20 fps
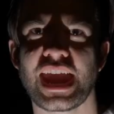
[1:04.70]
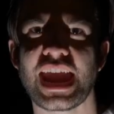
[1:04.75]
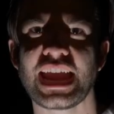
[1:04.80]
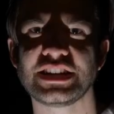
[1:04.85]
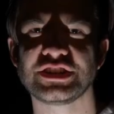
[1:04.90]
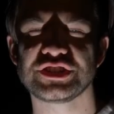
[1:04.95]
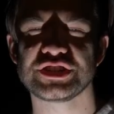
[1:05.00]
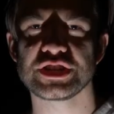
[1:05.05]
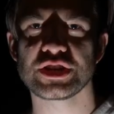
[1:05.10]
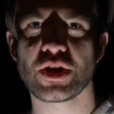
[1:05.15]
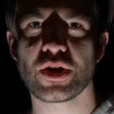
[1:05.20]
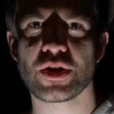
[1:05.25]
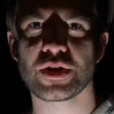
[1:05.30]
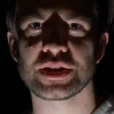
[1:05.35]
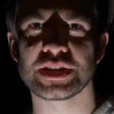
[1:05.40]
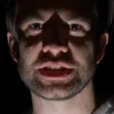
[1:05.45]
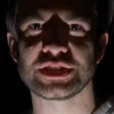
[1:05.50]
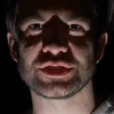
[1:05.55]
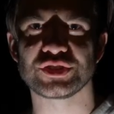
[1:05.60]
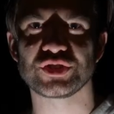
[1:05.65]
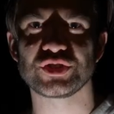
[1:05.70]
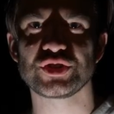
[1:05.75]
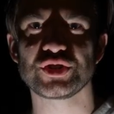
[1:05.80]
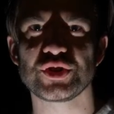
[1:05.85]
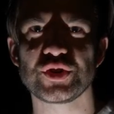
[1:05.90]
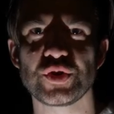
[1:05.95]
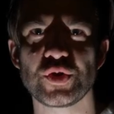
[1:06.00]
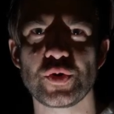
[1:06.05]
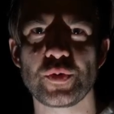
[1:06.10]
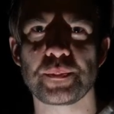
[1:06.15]
HDR is
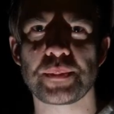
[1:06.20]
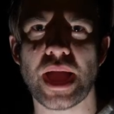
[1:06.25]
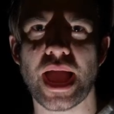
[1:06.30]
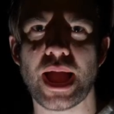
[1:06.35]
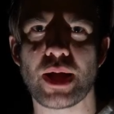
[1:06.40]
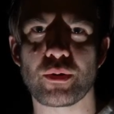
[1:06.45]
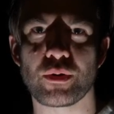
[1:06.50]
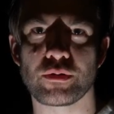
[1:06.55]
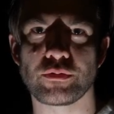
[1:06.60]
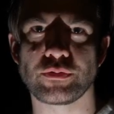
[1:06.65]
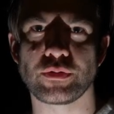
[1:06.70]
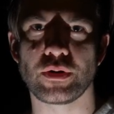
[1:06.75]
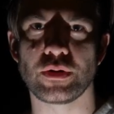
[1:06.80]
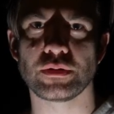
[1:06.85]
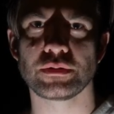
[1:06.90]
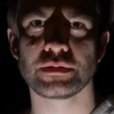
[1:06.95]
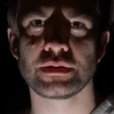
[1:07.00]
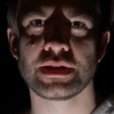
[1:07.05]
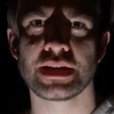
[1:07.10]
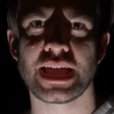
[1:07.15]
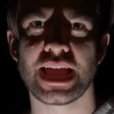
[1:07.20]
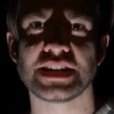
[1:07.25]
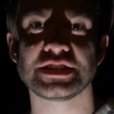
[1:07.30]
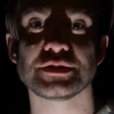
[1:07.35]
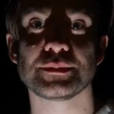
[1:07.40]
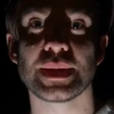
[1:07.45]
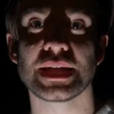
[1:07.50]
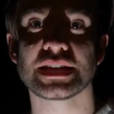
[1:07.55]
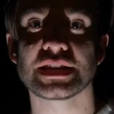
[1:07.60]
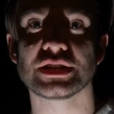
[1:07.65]
too powerful, and to
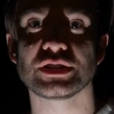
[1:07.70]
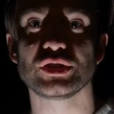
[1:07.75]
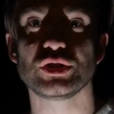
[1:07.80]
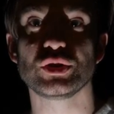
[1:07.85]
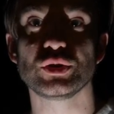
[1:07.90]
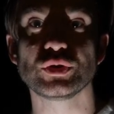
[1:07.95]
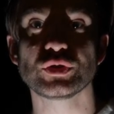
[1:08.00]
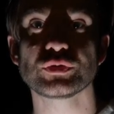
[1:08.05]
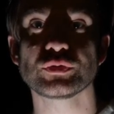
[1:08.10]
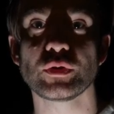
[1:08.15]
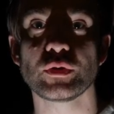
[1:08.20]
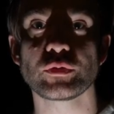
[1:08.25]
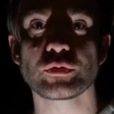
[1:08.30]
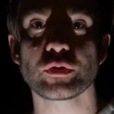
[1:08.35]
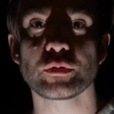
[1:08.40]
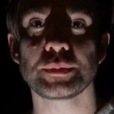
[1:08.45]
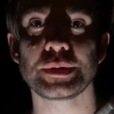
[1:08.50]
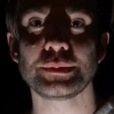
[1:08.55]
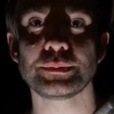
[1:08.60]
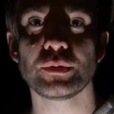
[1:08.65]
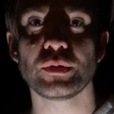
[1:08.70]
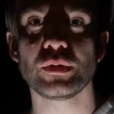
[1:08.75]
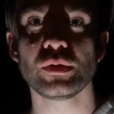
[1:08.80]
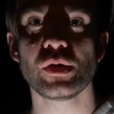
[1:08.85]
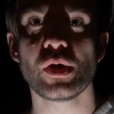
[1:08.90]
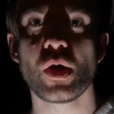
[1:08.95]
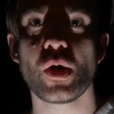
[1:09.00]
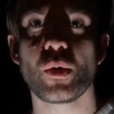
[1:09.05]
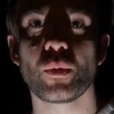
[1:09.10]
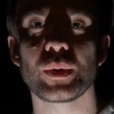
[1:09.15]
make it useful for people,
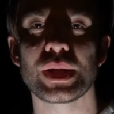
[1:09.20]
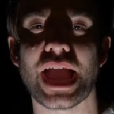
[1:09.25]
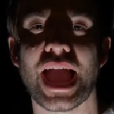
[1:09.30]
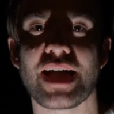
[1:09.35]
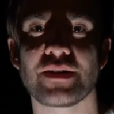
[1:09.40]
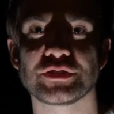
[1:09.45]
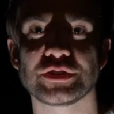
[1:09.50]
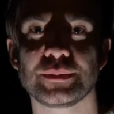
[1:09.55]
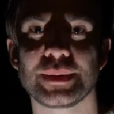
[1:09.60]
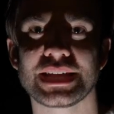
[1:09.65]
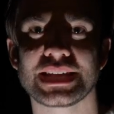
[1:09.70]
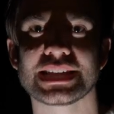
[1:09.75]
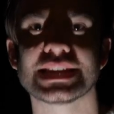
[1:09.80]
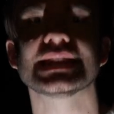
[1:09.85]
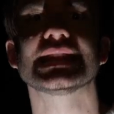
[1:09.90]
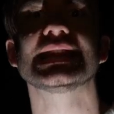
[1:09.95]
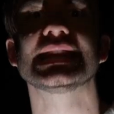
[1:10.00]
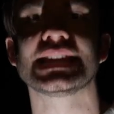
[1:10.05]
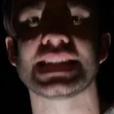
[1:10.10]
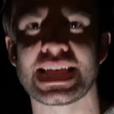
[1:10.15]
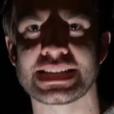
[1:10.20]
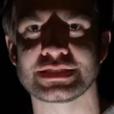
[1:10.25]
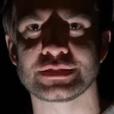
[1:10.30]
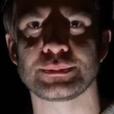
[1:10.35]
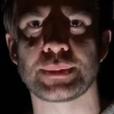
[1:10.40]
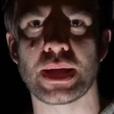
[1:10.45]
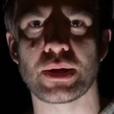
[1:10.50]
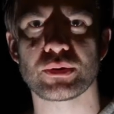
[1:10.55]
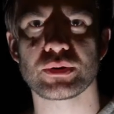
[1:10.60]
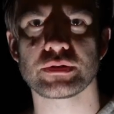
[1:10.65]
we have to make it less
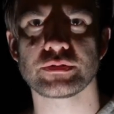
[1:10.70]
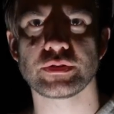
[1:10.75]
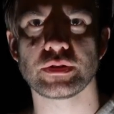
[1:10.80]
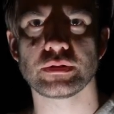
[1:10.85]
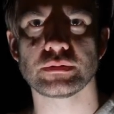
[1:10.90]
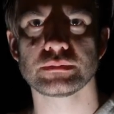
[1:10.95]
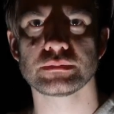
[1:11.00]
powerful.